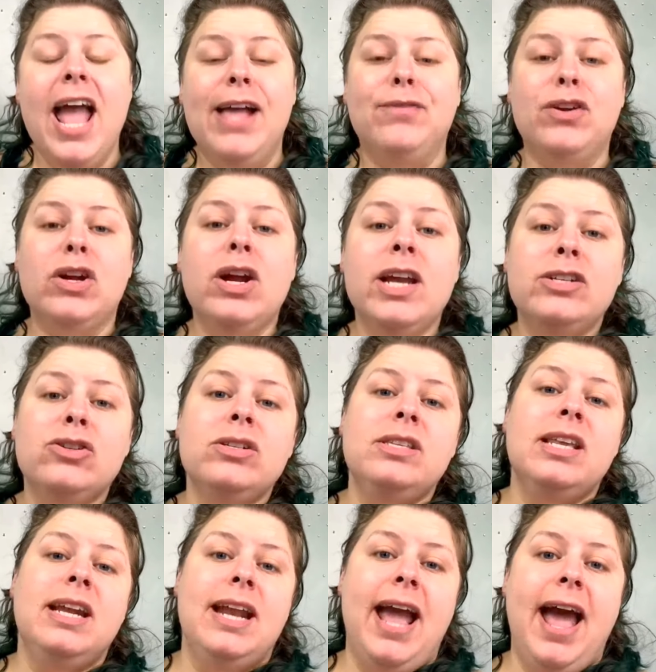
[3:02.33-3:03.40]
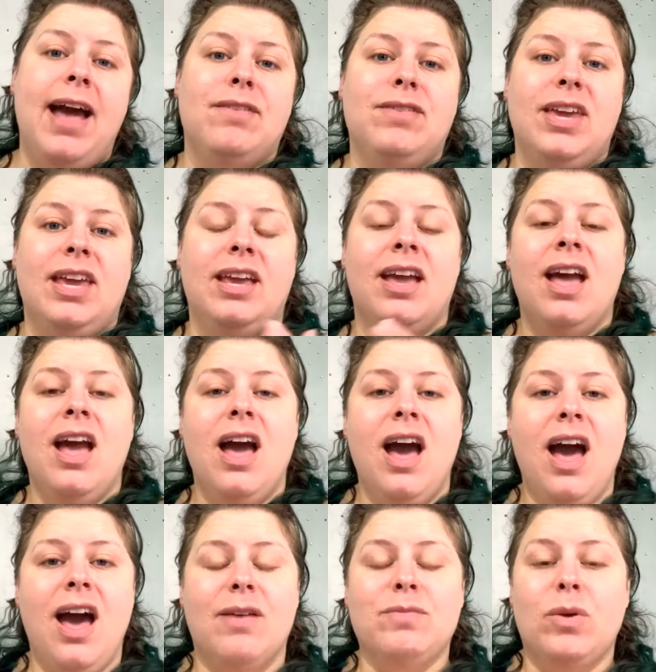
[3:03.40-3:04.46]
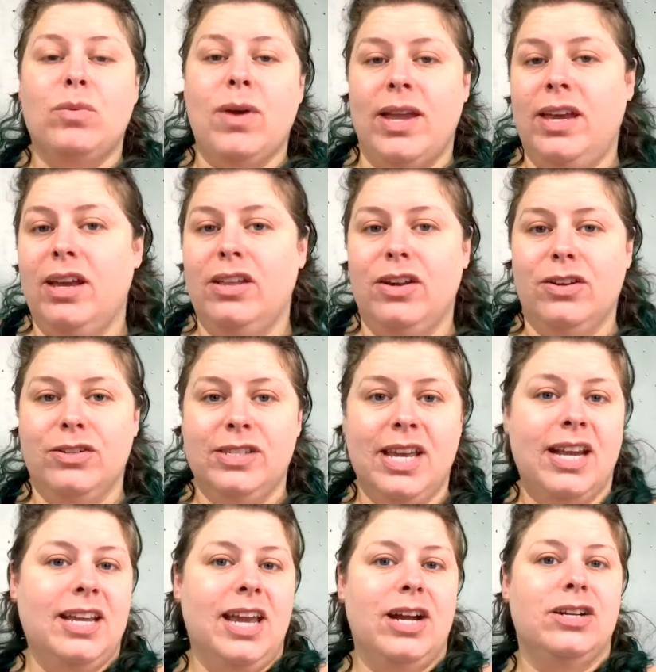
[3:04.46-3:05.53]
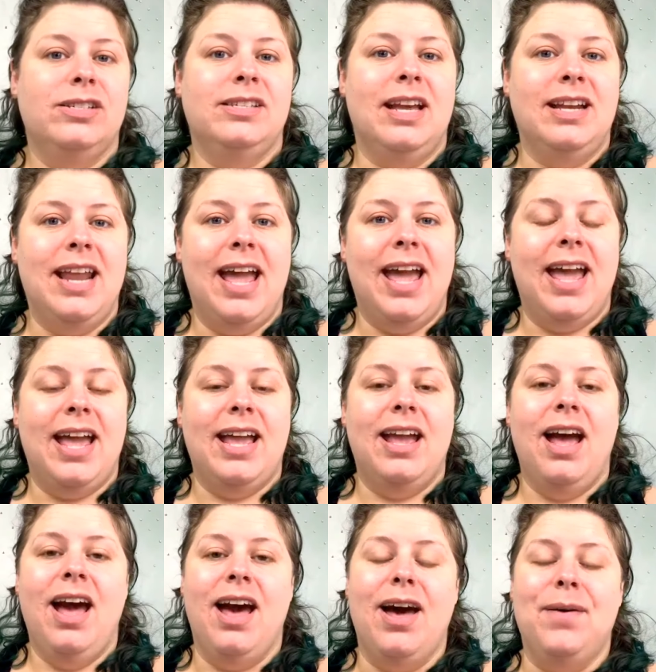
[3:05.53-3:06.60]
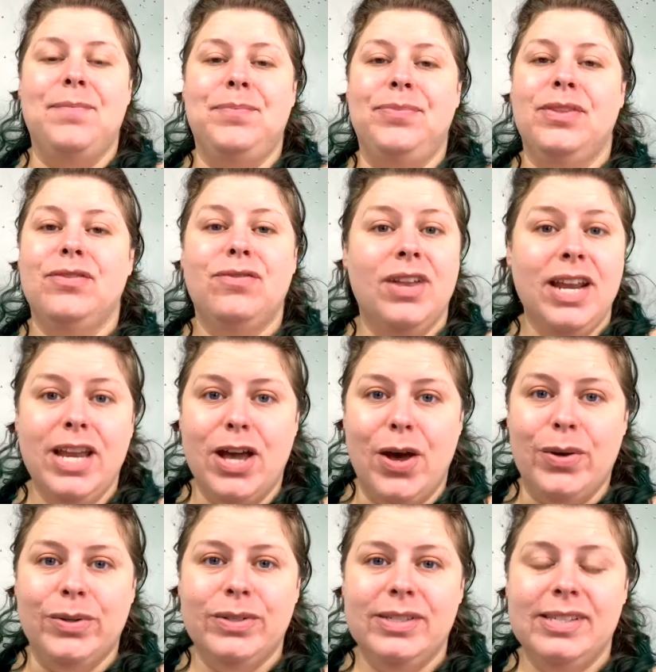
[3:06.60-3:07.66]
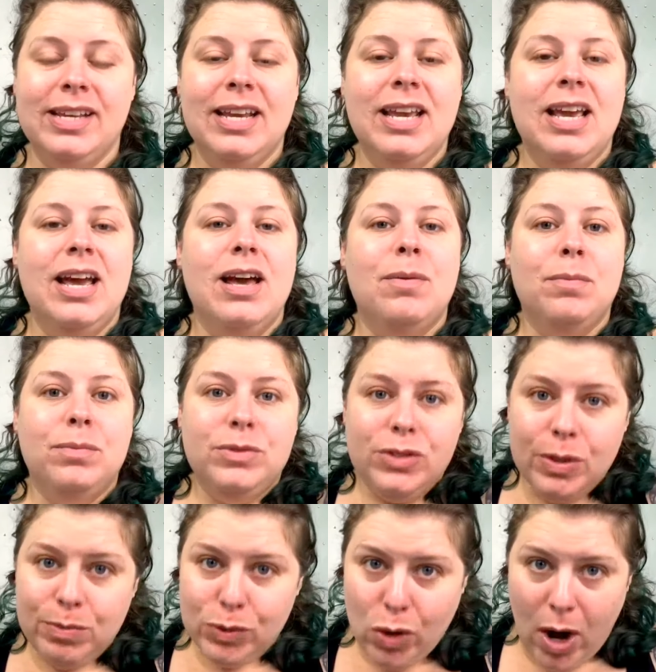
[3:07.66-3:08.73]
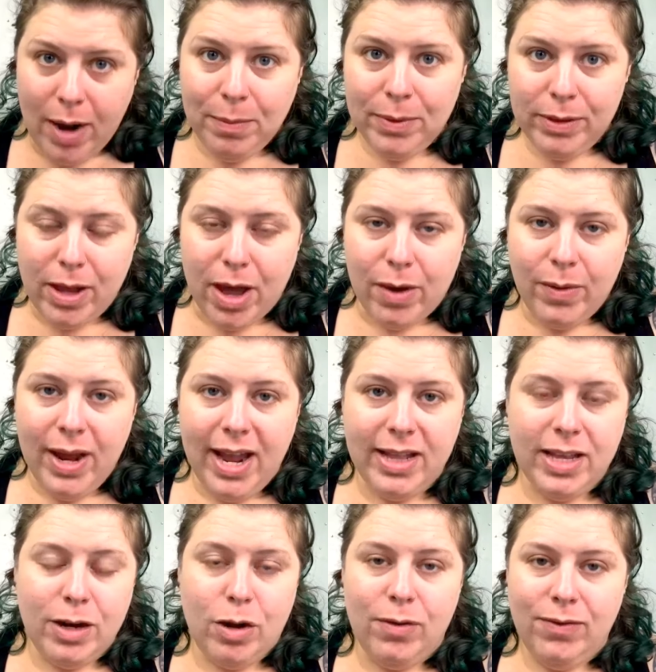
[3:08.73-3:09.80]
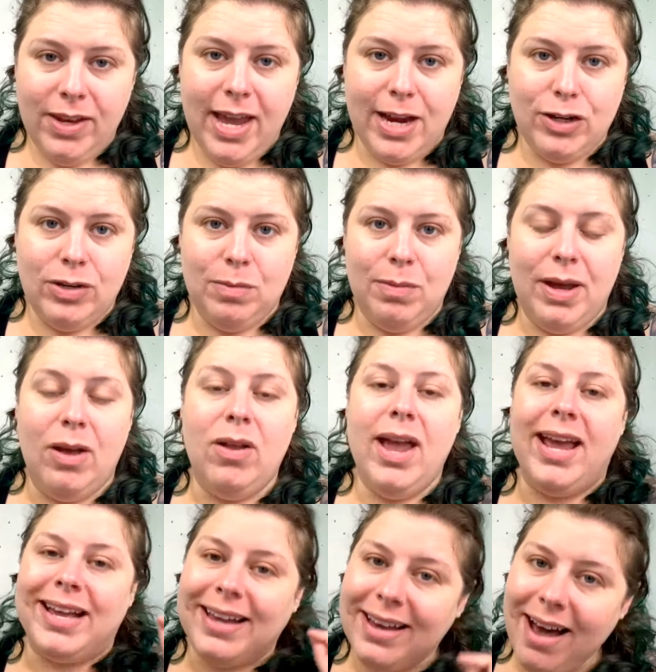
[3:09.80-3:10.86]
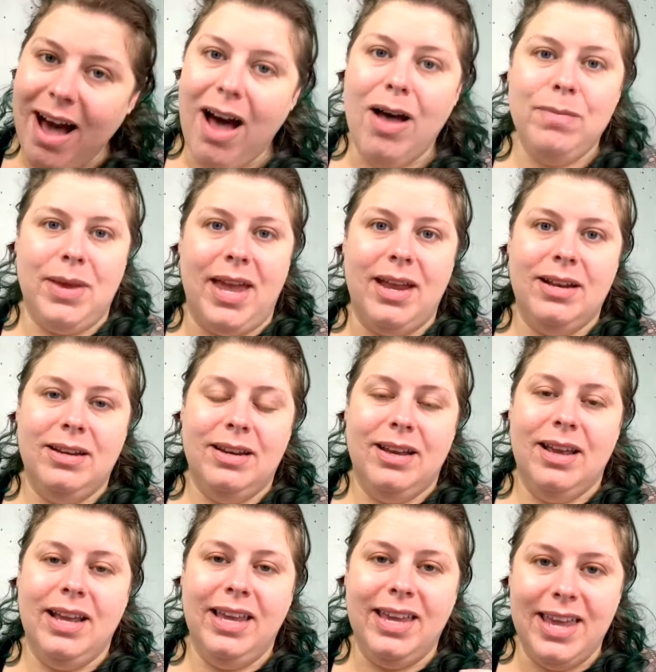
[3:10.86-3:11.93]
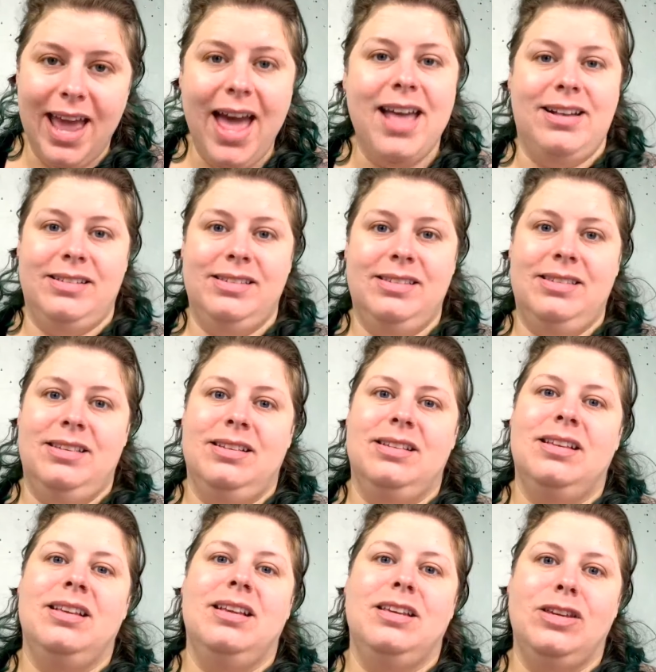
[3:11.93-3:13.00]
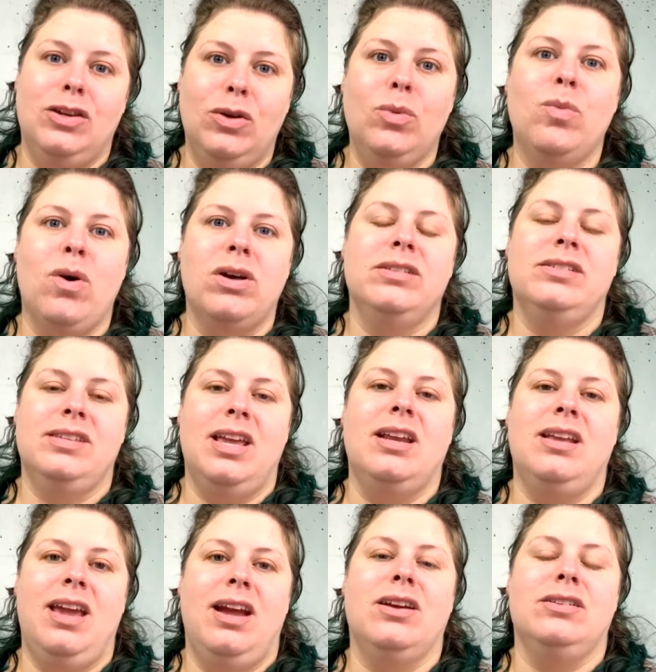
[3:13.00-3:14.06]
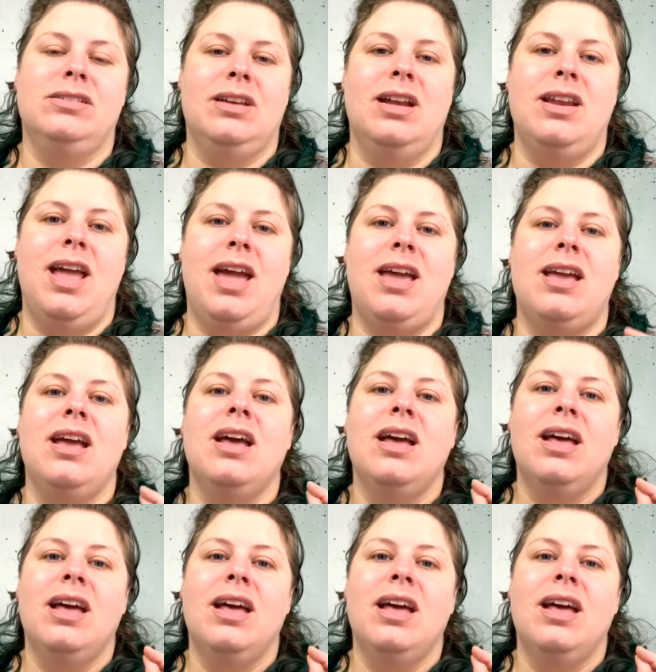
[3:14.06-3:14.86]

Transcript: If you're interested in having regular Skincare Sunday videos, subscribe below, hit the notification bell, and comment, yes, you want Skincare Sunday